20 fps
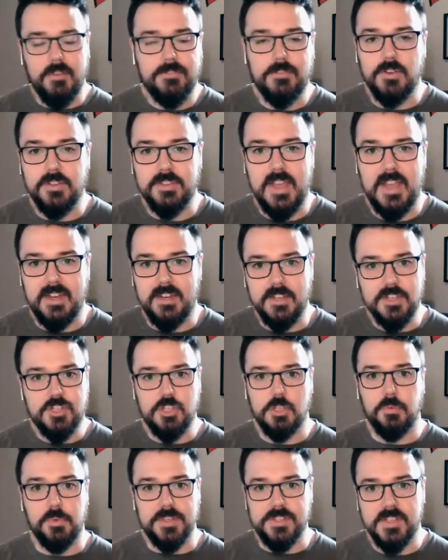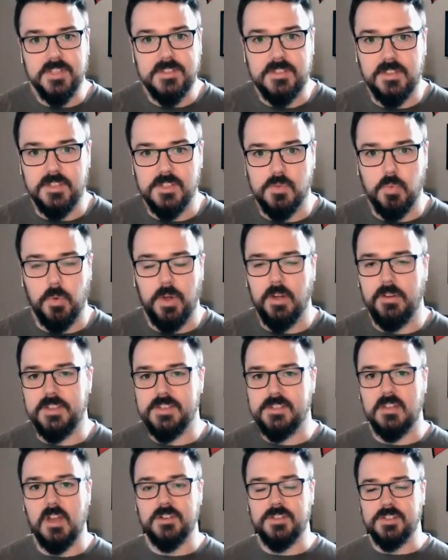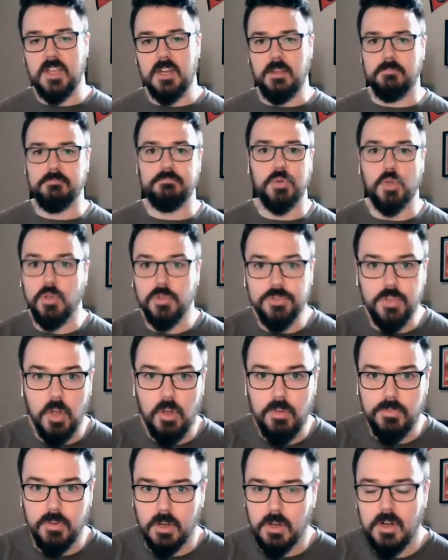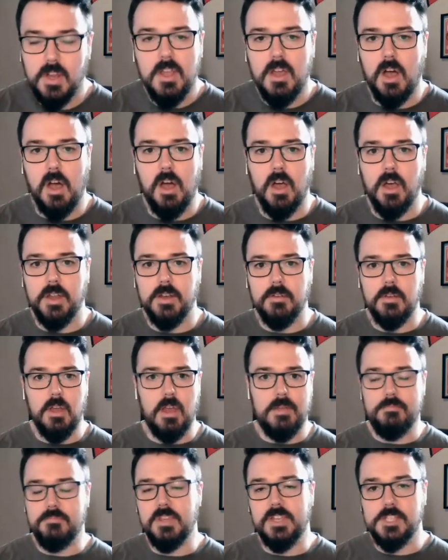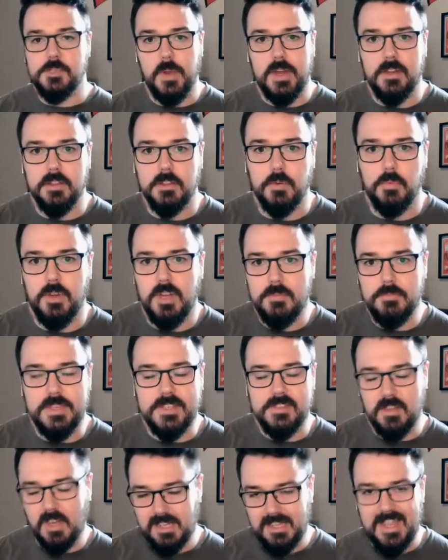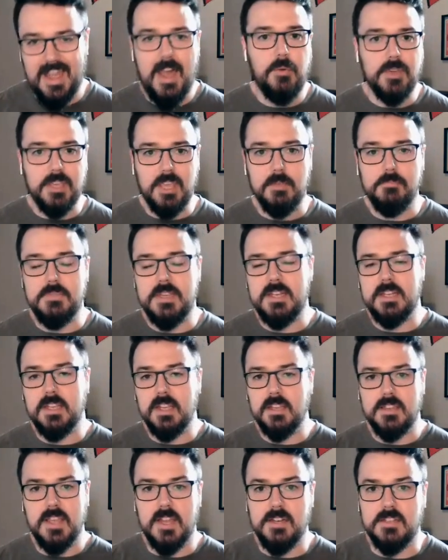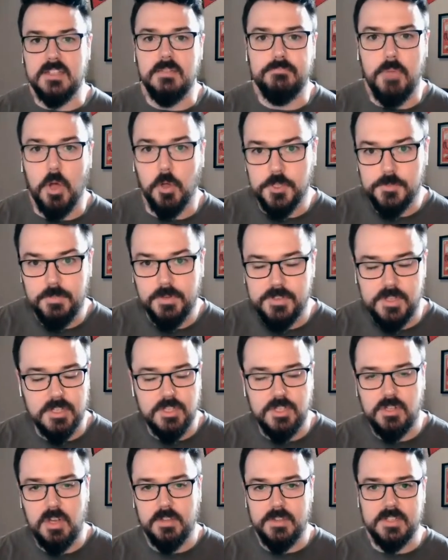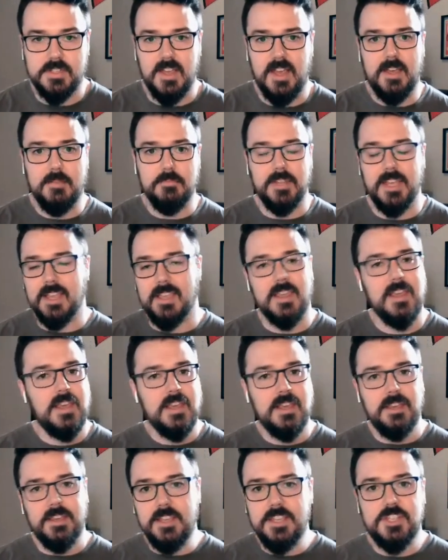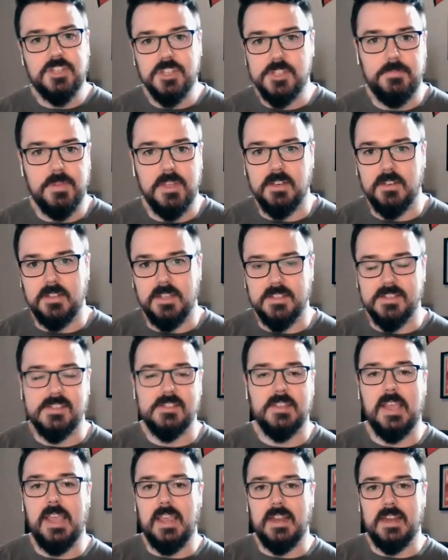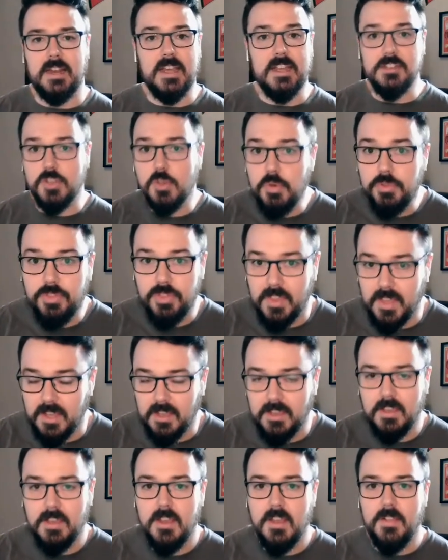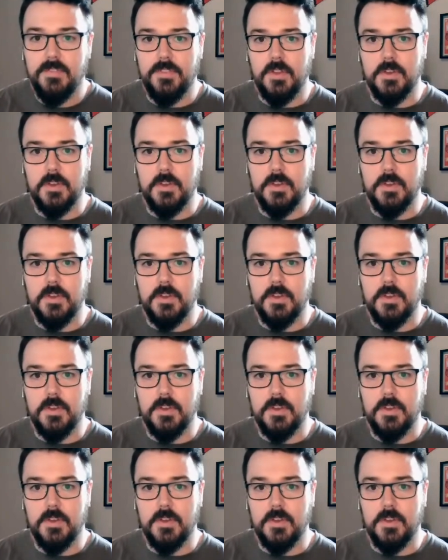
offering that initial resistance where he's not just getting bowled over on Embiid's way to the rim. He's not allowing Embiid to get that deep post position all the time. Like, he's just been insane. And I do think